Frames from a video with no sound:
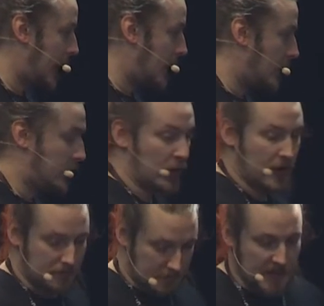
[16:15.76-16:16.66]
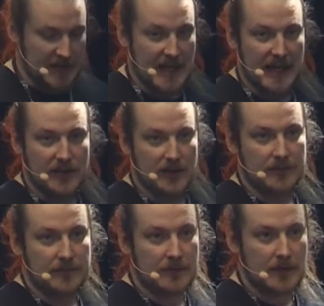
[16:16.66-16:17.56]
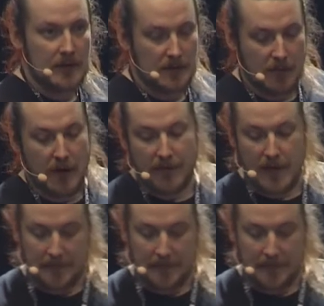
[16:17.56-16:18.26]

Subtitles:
for the CA to verify.